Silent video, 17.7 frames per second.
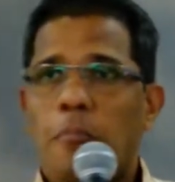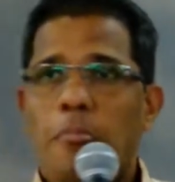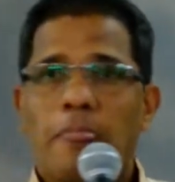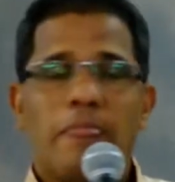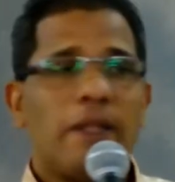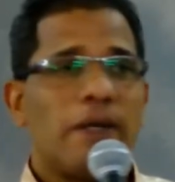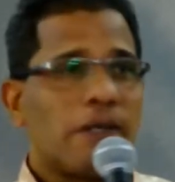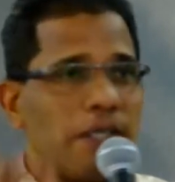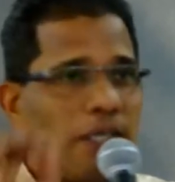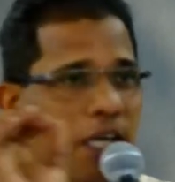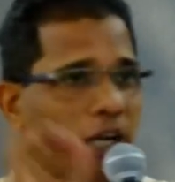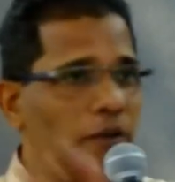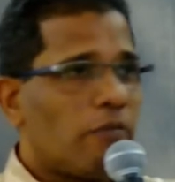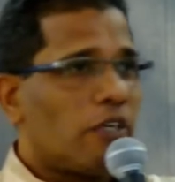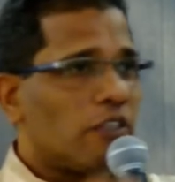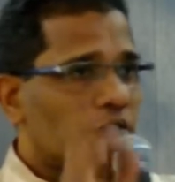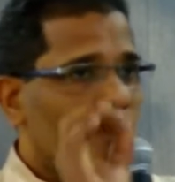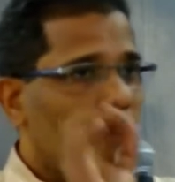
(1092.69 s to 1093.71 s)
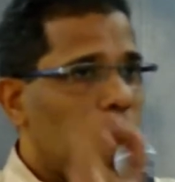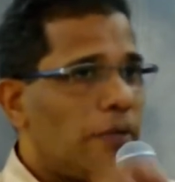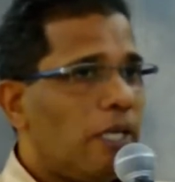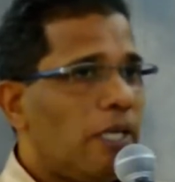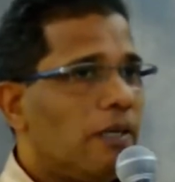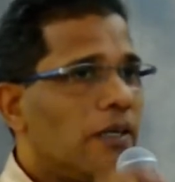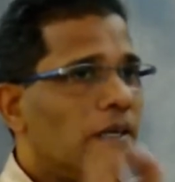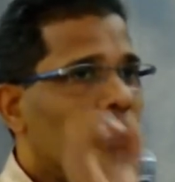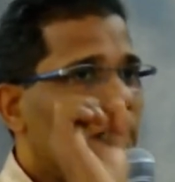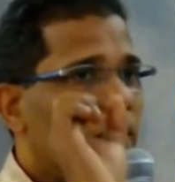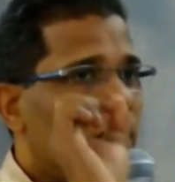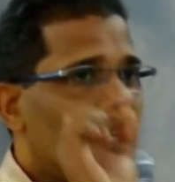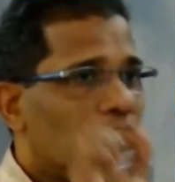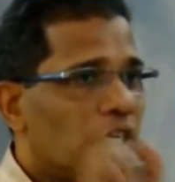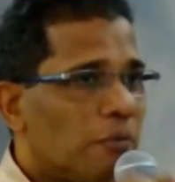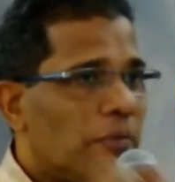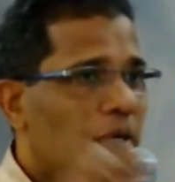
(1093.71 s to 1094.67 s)
The real ones will be
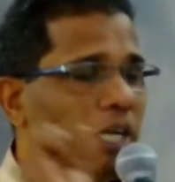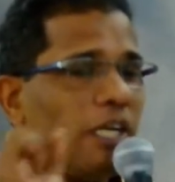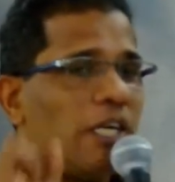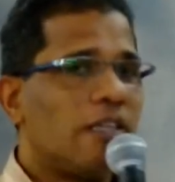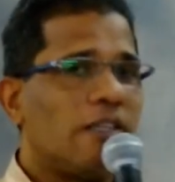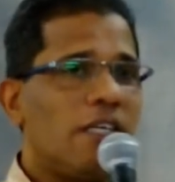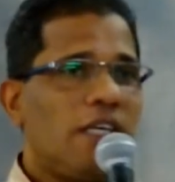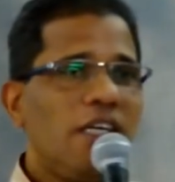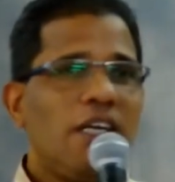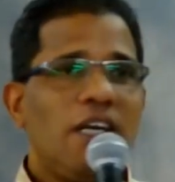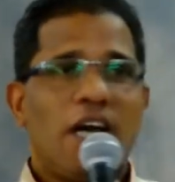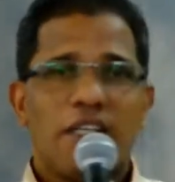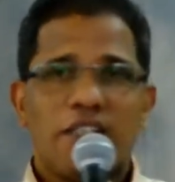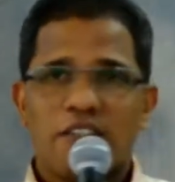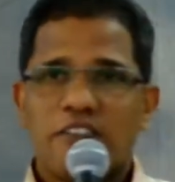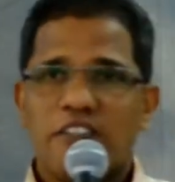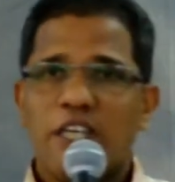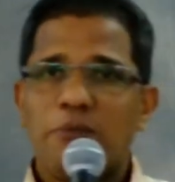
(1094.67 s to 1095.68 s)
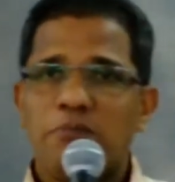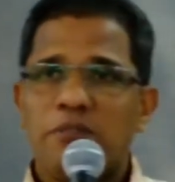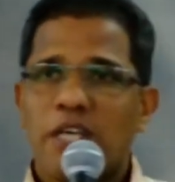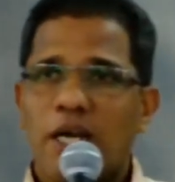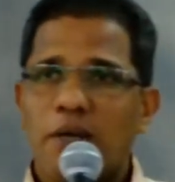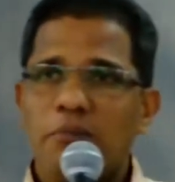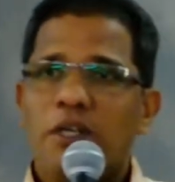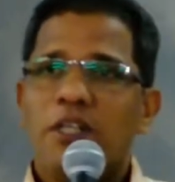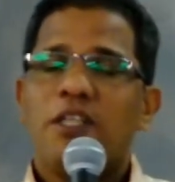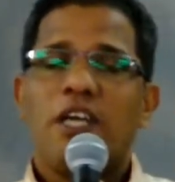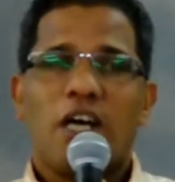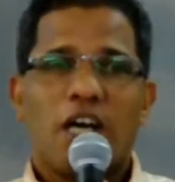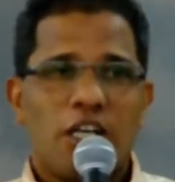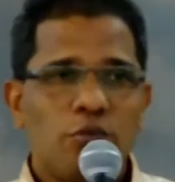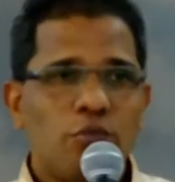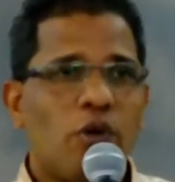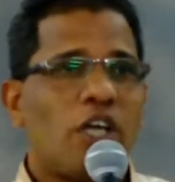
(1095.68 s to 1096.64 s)
remaining there. At the same time, the
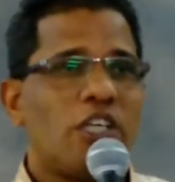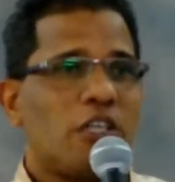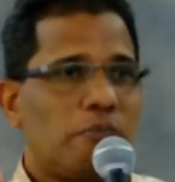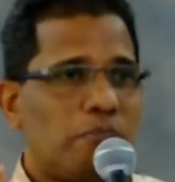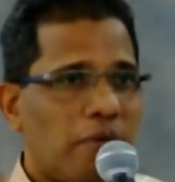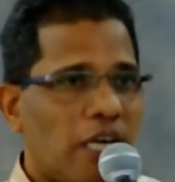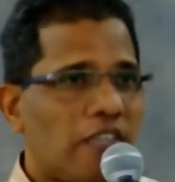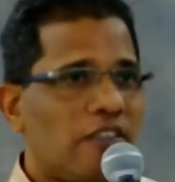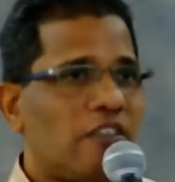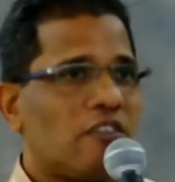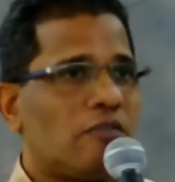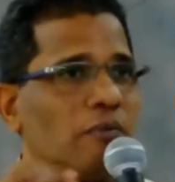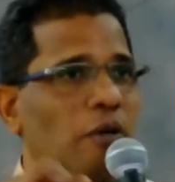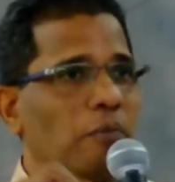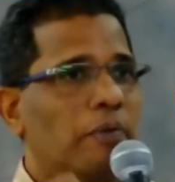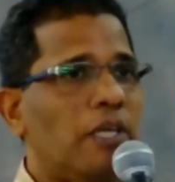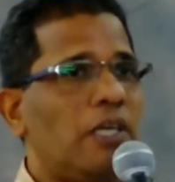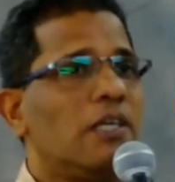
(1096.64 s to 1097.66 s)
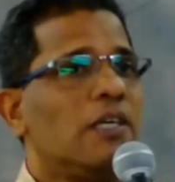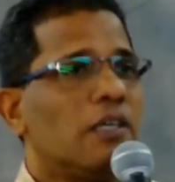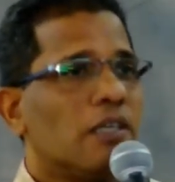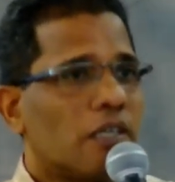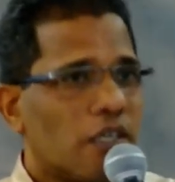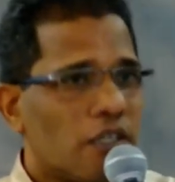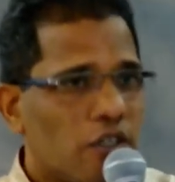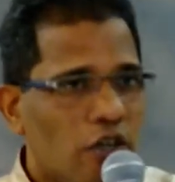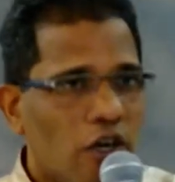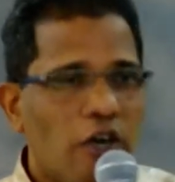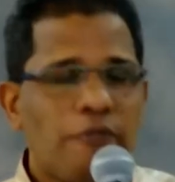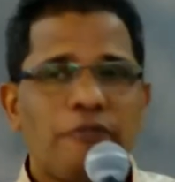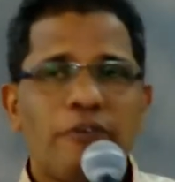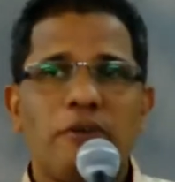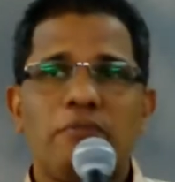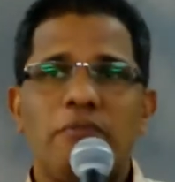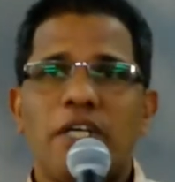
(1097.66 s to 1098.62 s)
unwanted branches will be cut off
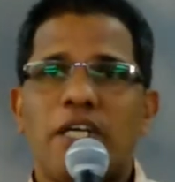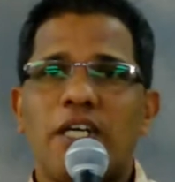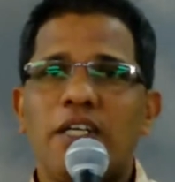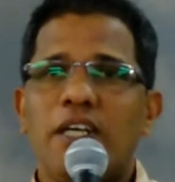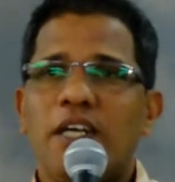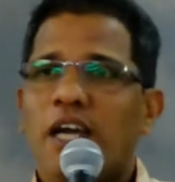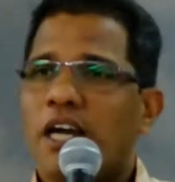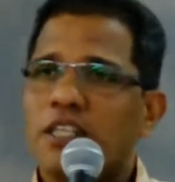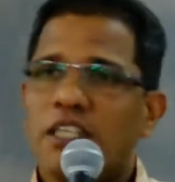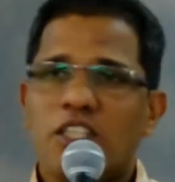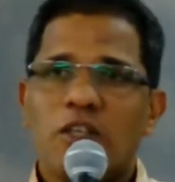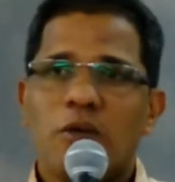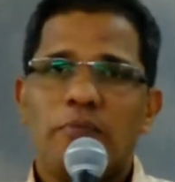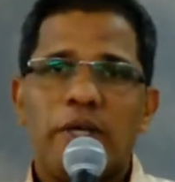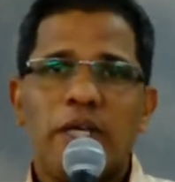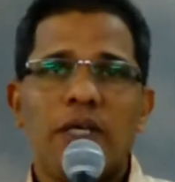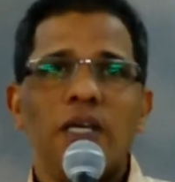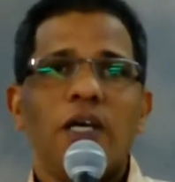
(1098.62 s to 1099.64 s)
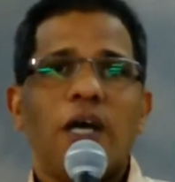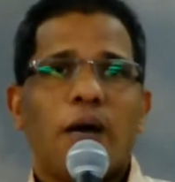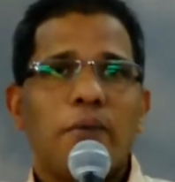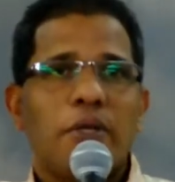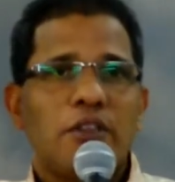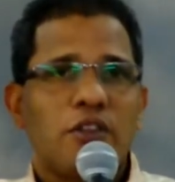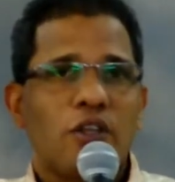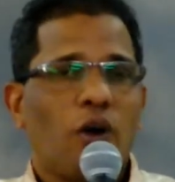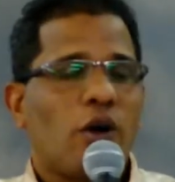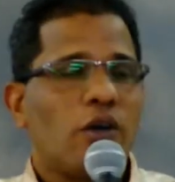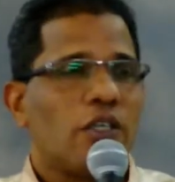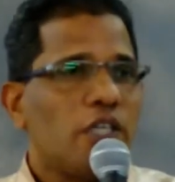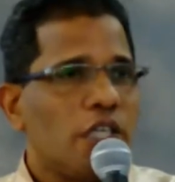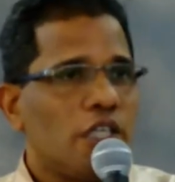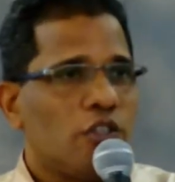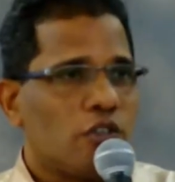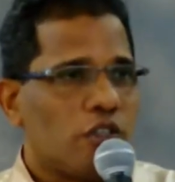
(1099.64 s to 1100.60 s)
from there, and it will be, I mean, thrown
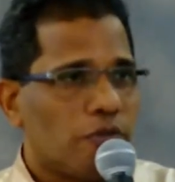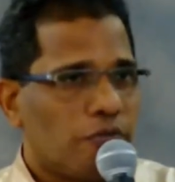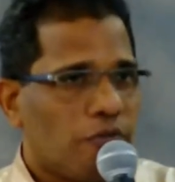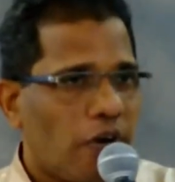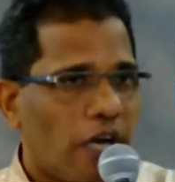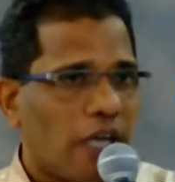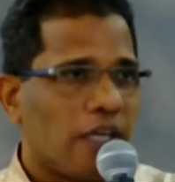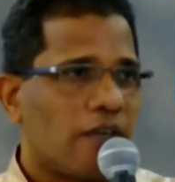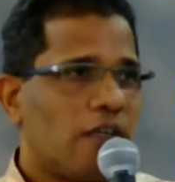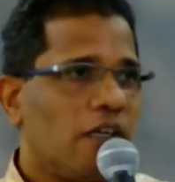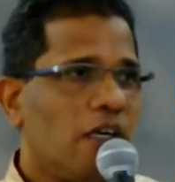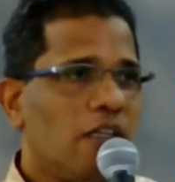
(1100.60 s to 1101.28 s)
into the fire.